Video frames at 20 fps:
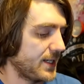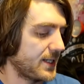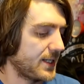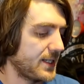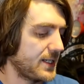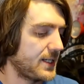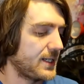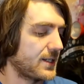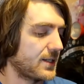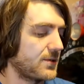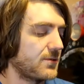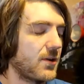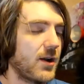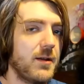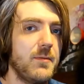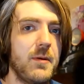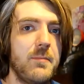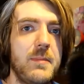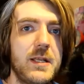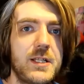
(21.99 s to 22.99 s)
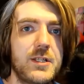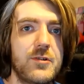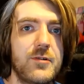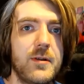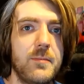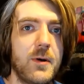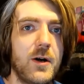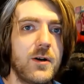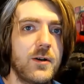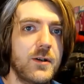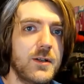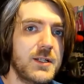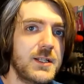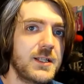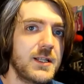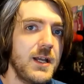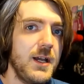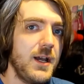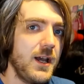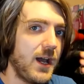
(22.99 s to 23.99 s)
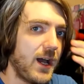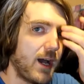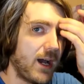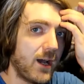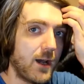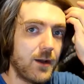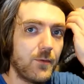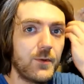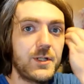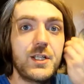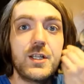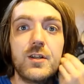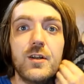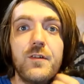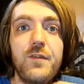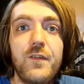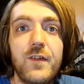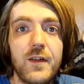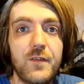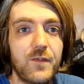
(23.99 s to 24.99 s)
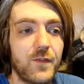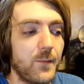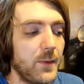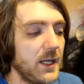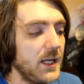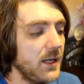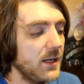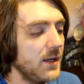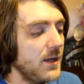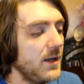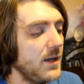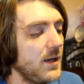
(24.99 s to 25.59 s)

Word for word: So this is the crime and mystery box, uh, which is a good fit for me.